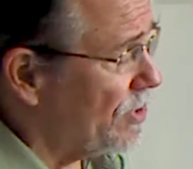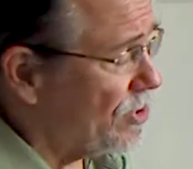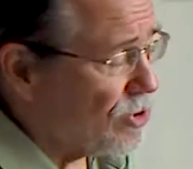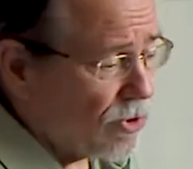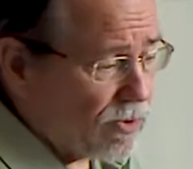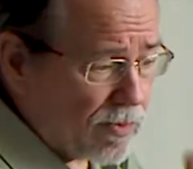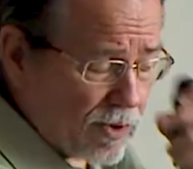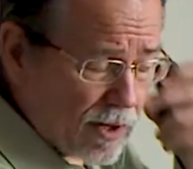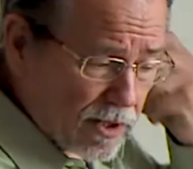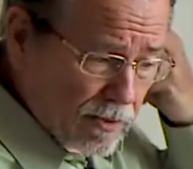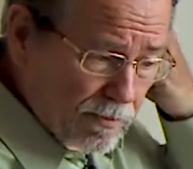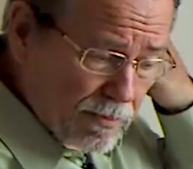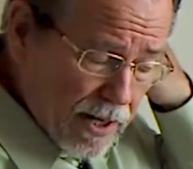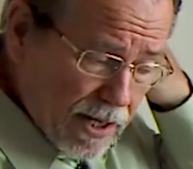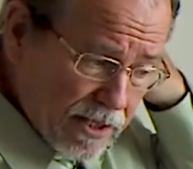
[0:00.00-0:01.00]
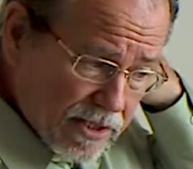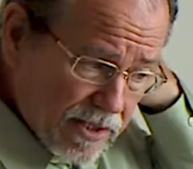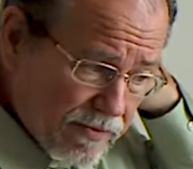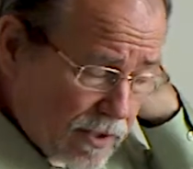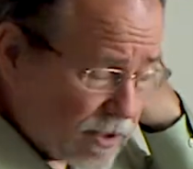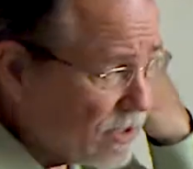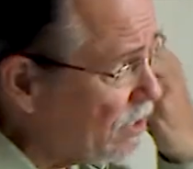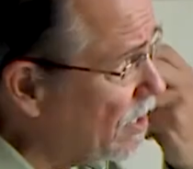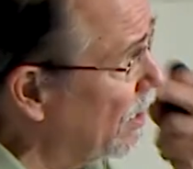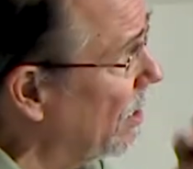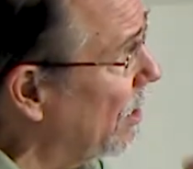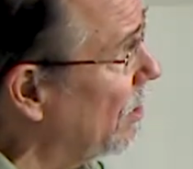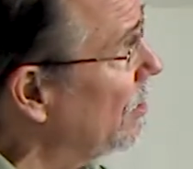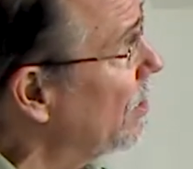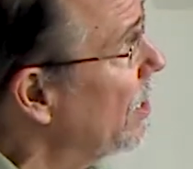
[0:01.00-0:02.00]
a tumor at the base of the
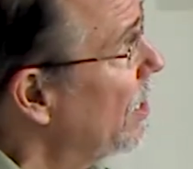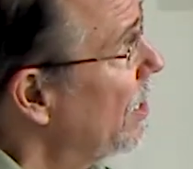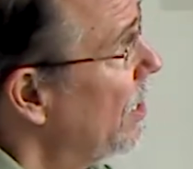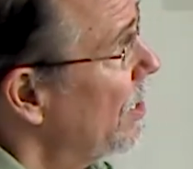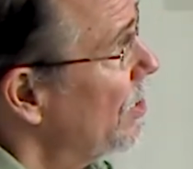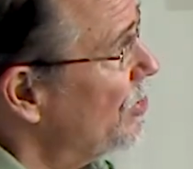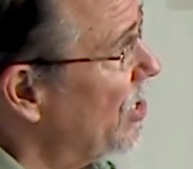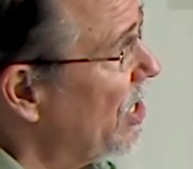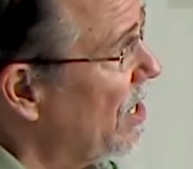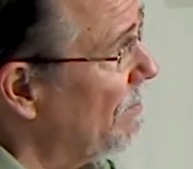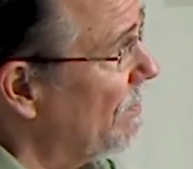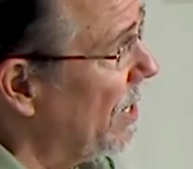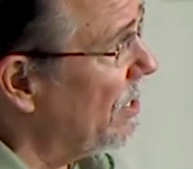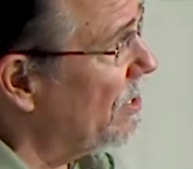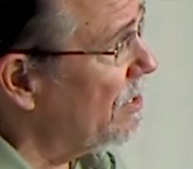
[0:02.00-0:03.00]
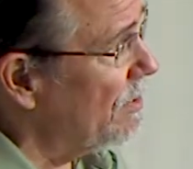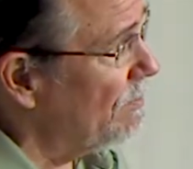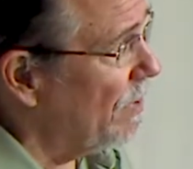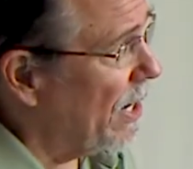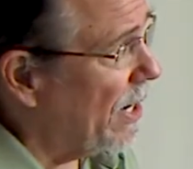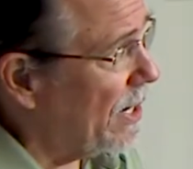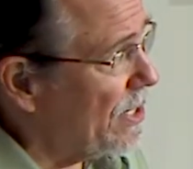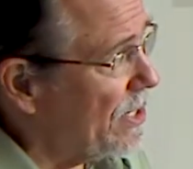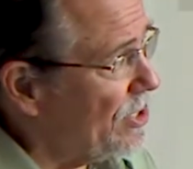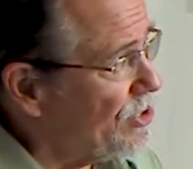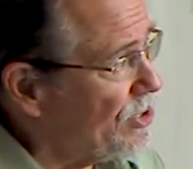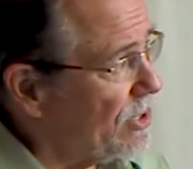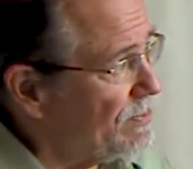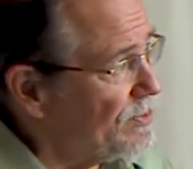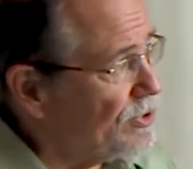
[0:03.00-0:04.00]
skull. She came out of the body,
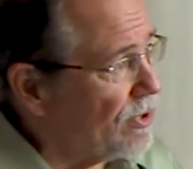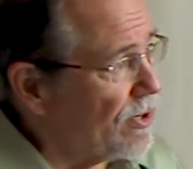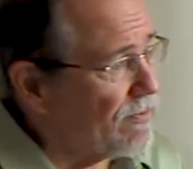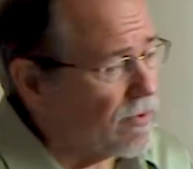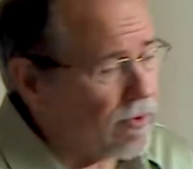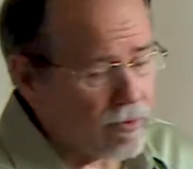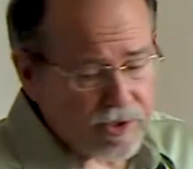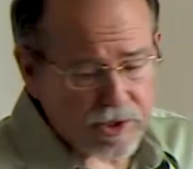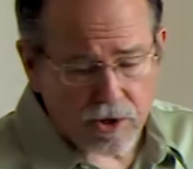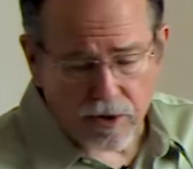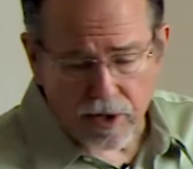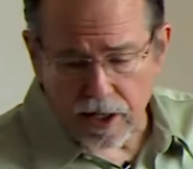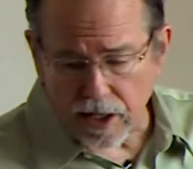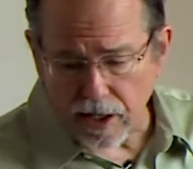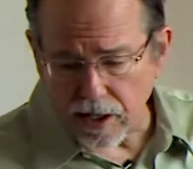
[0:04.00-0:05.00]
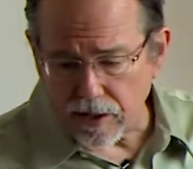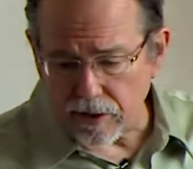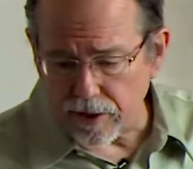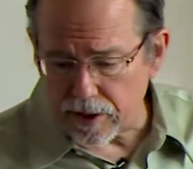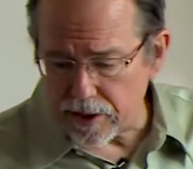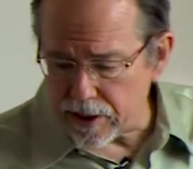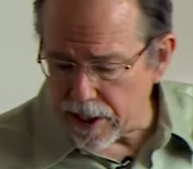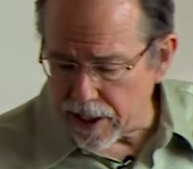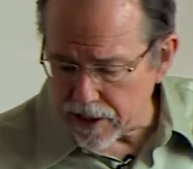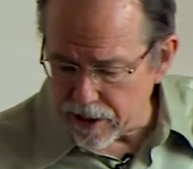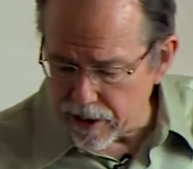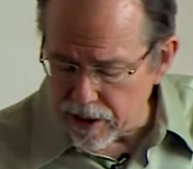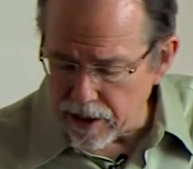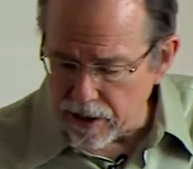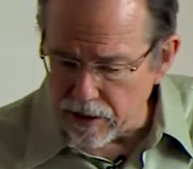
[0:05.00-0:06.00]
she observed what was going on, looked at
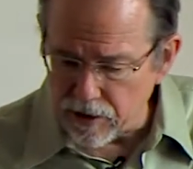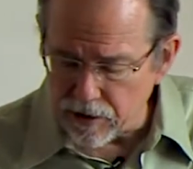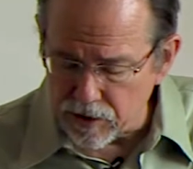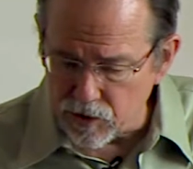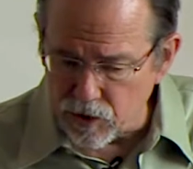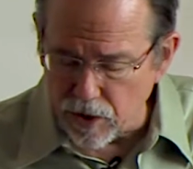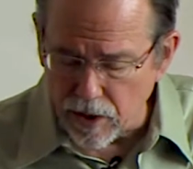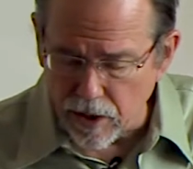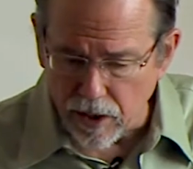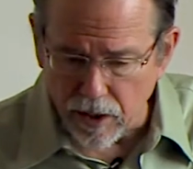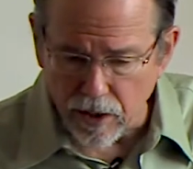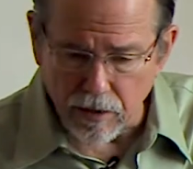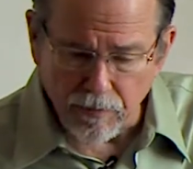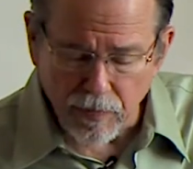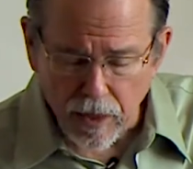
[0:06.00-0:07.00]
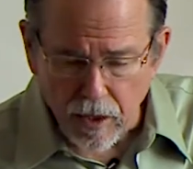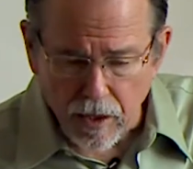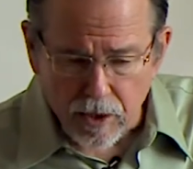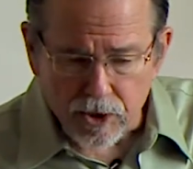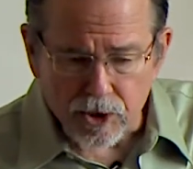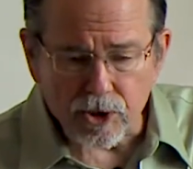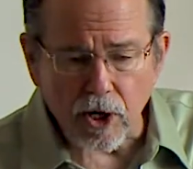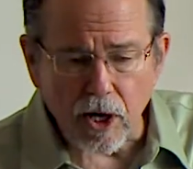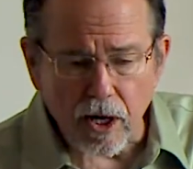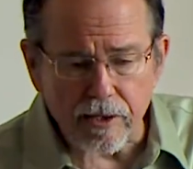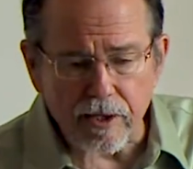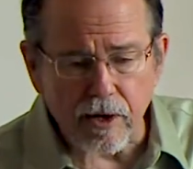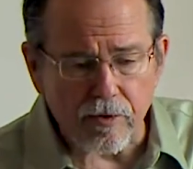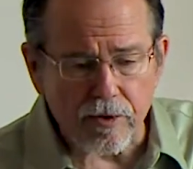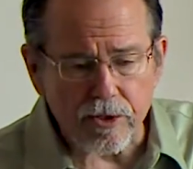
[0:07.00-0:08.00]
the saw
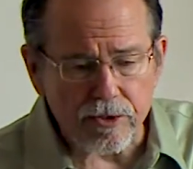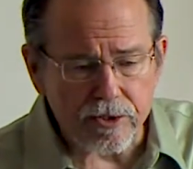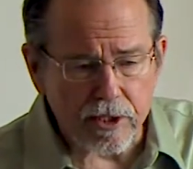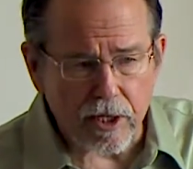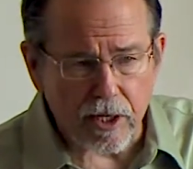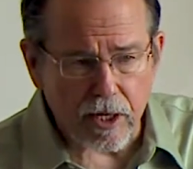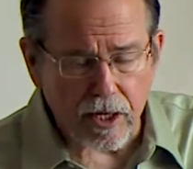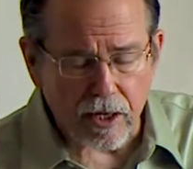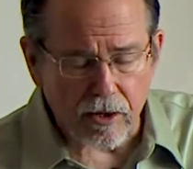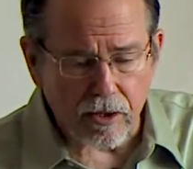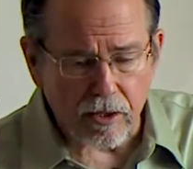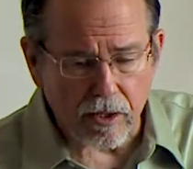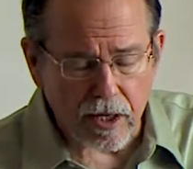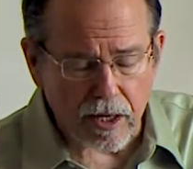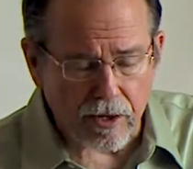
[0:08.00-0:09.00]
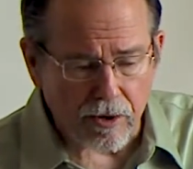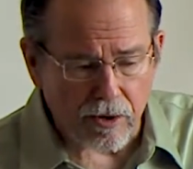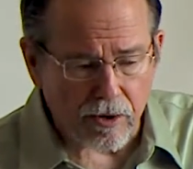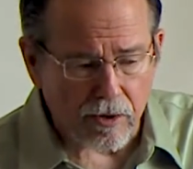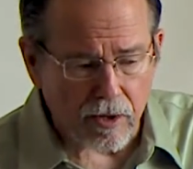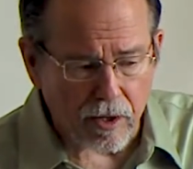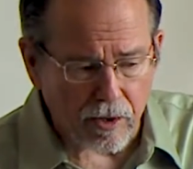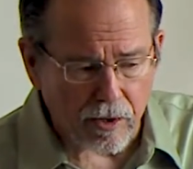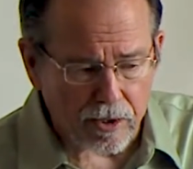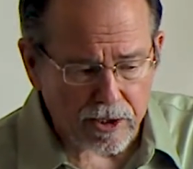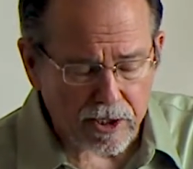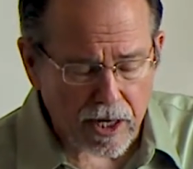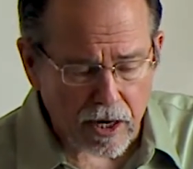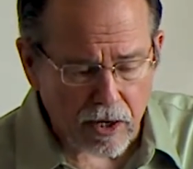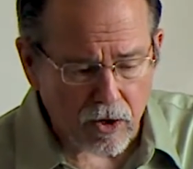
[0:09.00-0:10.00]
they were using to cut her
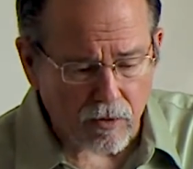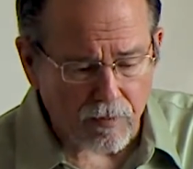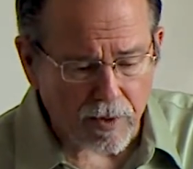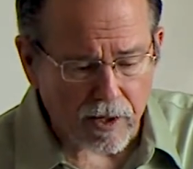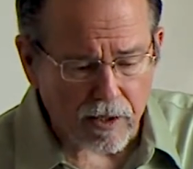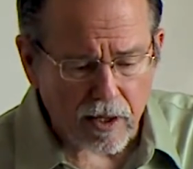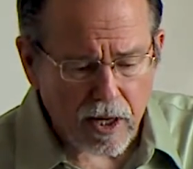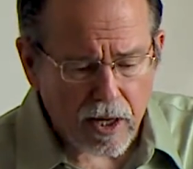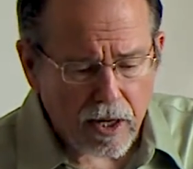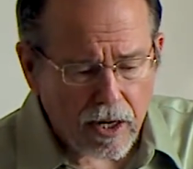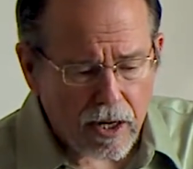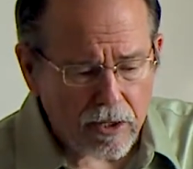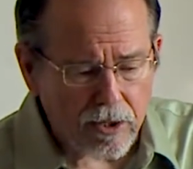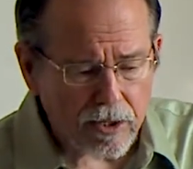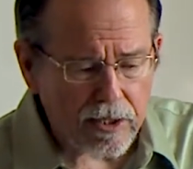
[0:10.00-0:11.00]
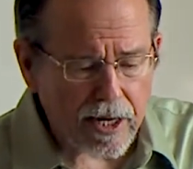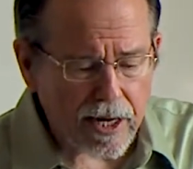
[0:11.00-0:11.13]
skull open. It looked